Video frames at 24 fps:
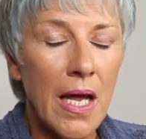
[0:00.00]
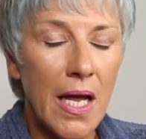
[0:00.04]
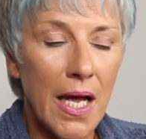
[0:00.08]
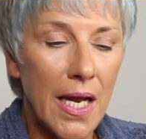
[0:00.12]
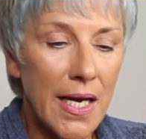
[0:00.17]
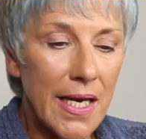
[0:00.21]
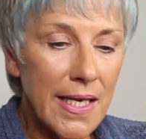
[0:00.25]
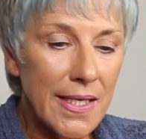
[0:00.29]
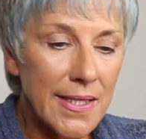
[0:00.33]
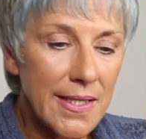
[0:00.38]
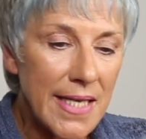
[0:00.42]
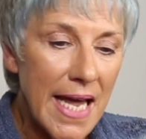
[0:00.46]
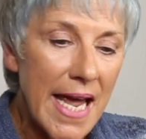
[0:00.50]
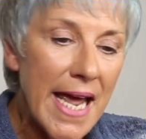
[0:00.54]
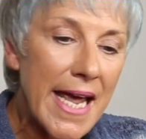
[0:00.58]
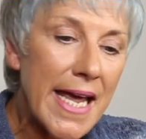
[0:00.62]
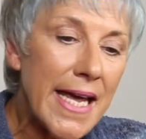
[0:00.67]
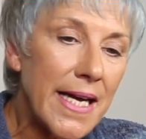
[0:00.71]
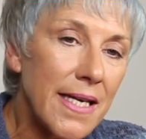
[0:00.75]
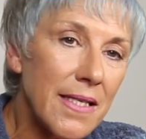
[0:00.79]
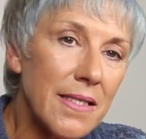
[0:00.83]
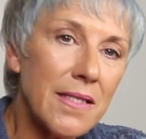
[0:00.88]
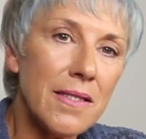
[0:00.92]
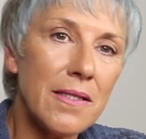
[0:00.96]
And it
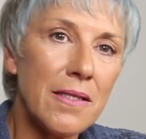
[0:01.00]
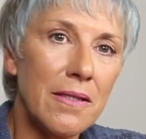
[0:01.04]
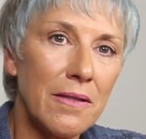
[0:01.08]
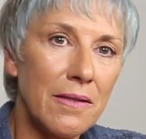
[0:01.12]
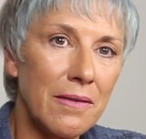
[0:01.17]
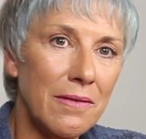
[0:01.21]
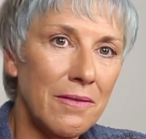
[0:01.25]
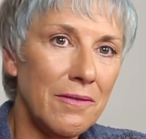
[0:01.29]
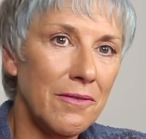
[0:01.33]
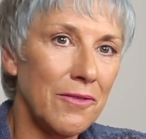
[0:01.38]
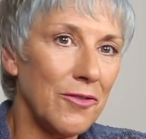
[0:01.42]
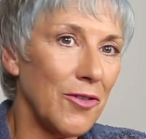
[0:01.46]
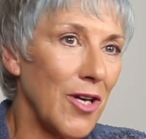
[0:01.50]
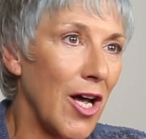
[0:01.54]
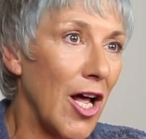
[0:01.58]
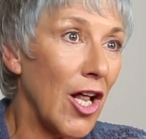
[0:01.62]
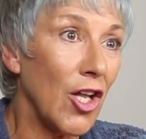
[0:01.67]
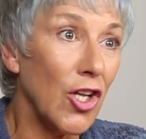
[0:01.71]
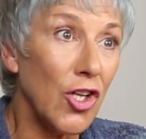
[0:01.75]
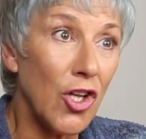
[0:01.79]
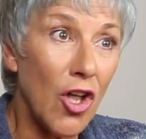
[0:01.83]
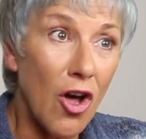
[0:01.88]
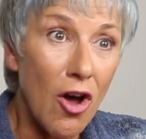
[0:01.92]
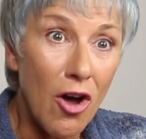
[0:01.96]
takes
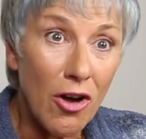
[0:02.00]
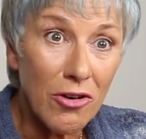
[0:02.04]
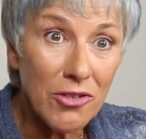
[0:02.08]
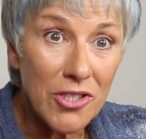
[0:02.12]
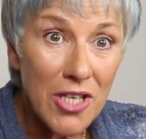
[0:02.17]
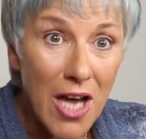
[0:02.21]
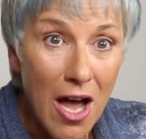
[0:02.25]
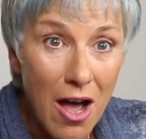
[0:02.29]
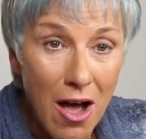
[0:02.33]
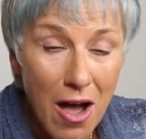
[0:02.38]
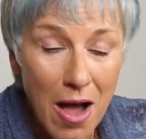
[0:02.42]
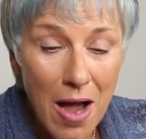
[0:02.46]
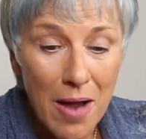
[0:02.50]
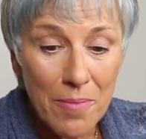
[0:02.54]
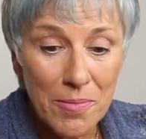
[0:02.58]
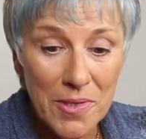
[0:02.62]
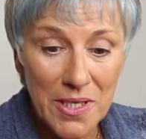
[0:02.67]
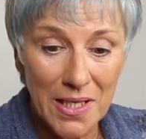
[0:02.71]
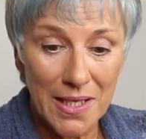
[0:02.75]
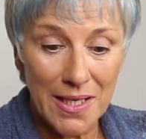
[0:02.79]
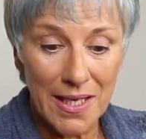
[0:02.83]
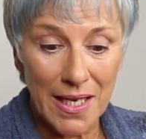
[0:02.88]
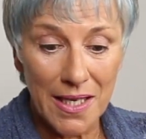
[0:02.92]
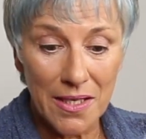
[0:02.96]
a long time
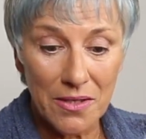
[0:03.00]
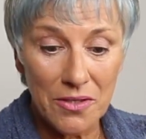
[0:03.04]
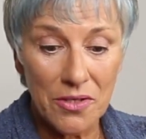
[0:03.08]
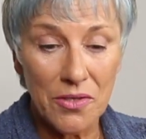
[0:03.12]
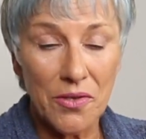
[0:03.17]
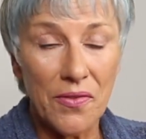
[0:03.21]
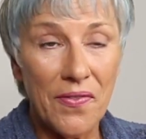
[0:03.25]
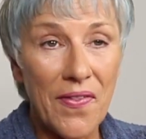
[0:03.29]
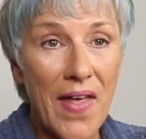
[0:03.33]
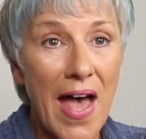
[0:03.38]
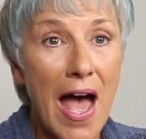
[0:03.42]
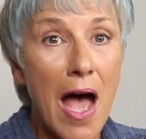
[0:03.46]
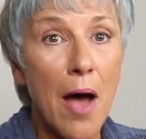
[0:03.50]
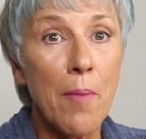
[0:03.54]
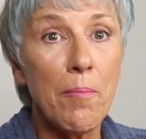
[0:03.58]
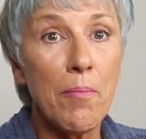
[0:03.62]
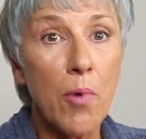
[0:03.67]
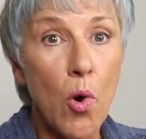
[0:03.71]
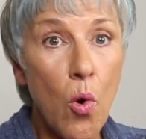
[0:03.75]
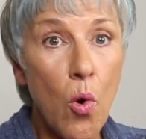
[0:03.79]
to get to that